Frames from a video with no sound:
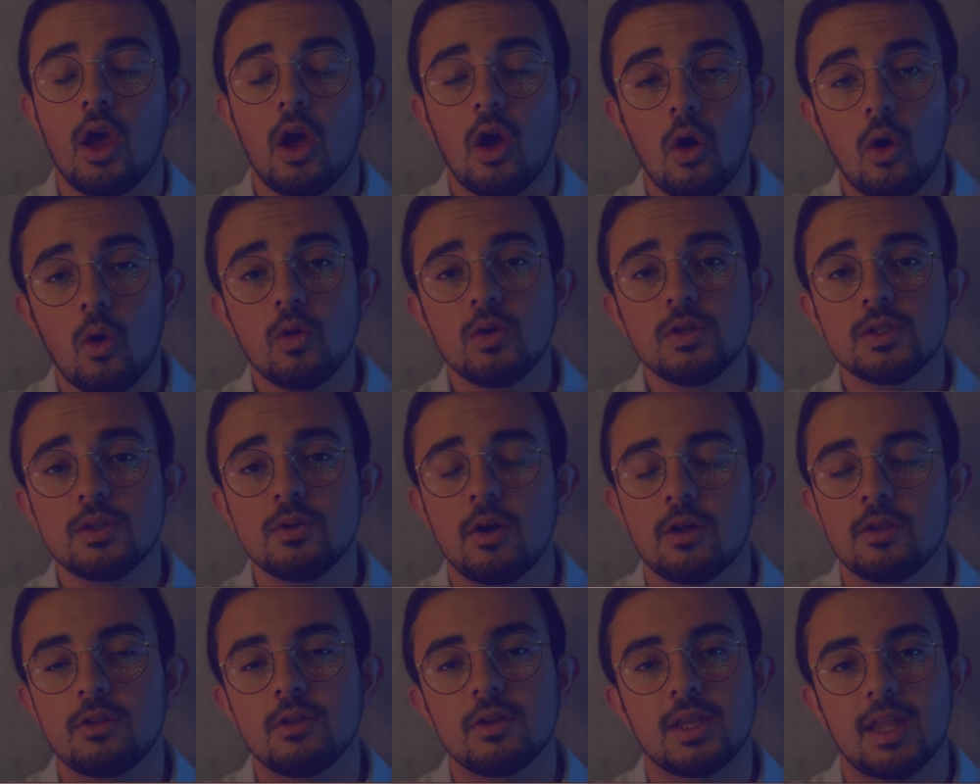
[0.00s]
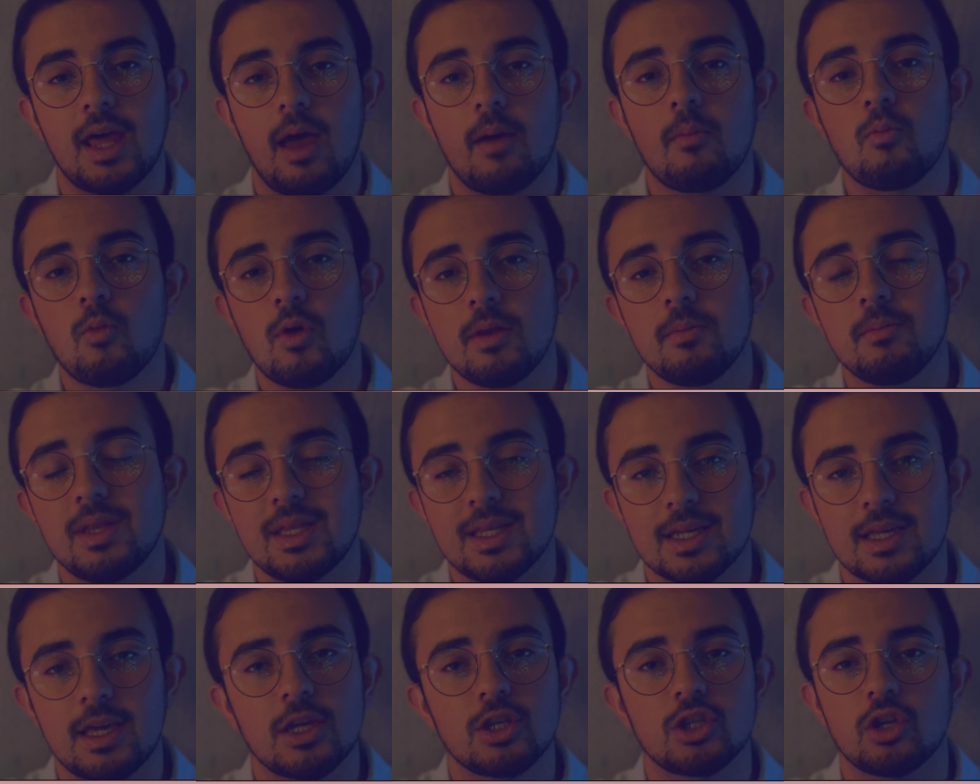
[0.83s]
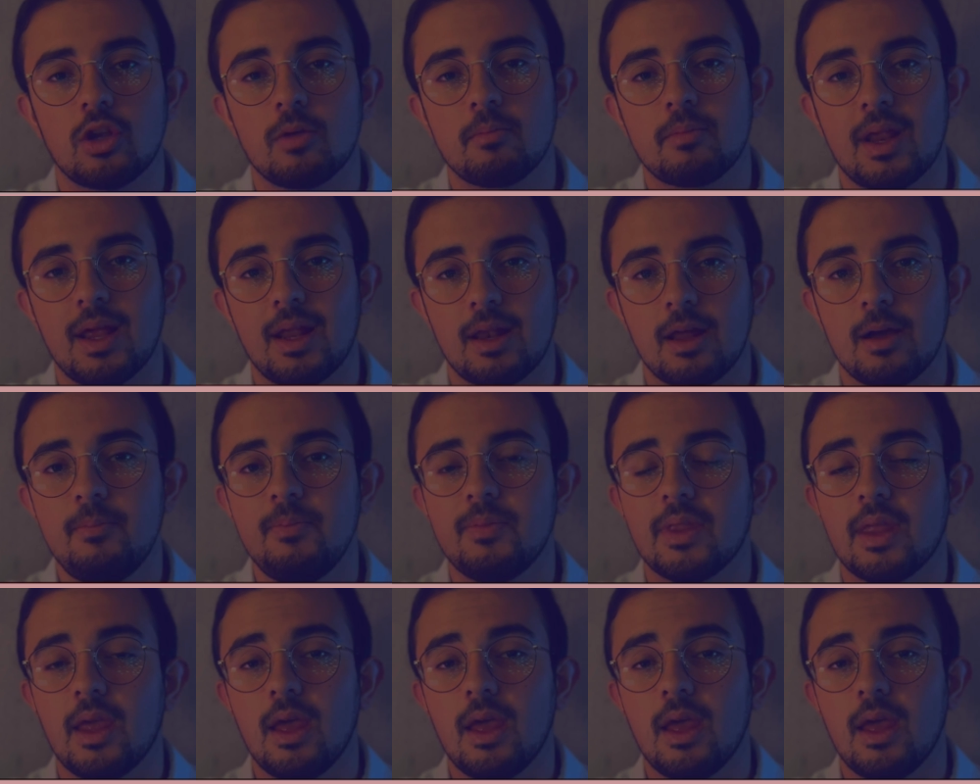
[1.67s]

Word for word: Also, under the M one mitigation umbrella,